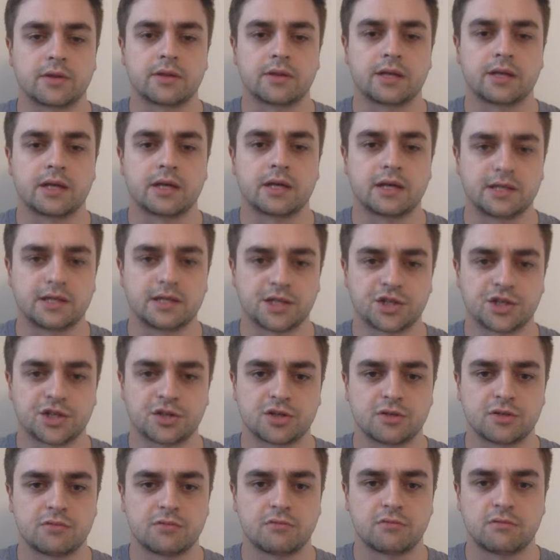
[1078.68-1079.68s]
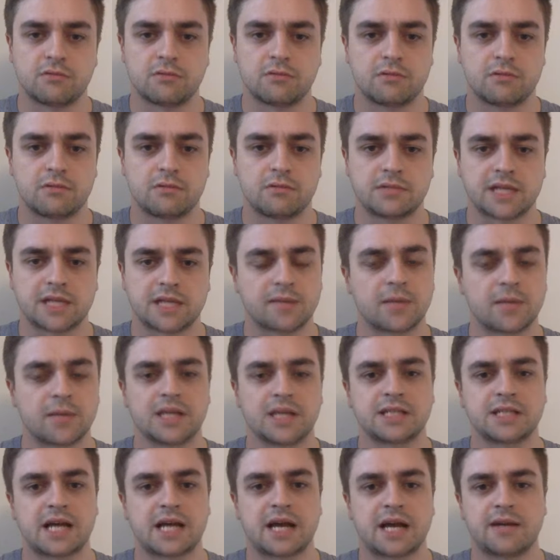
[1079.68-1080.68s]
addition taking
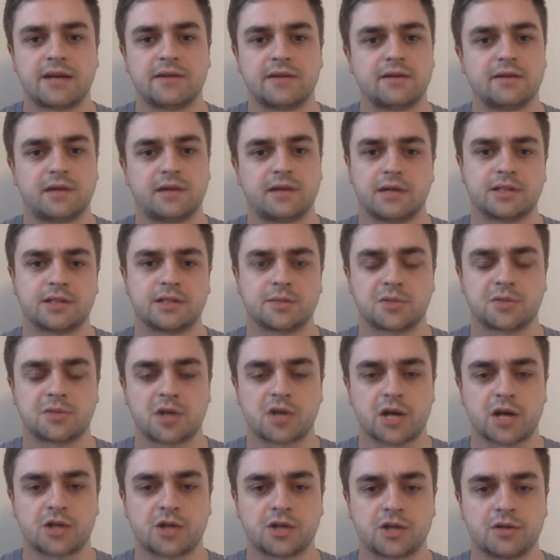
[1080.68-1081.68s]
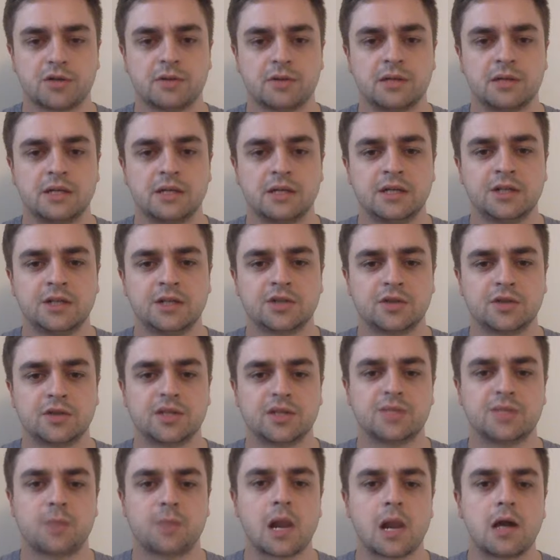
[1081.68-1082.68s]
place and a subtraction. So
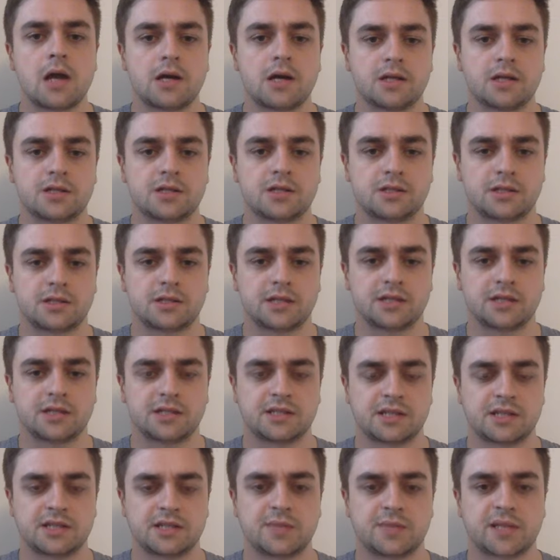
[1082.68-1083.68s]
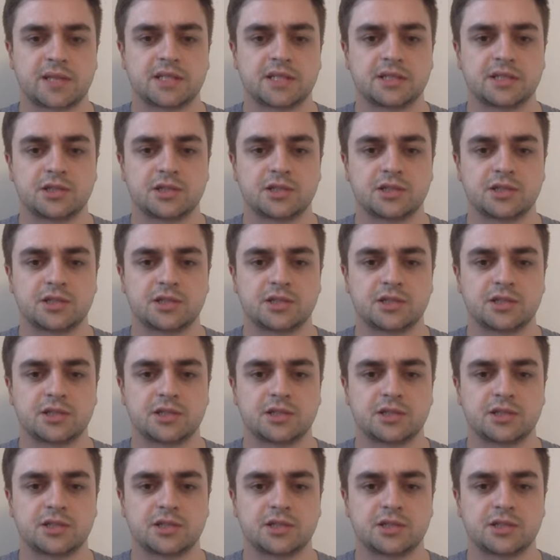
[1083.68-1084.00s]
this plus is expecting 2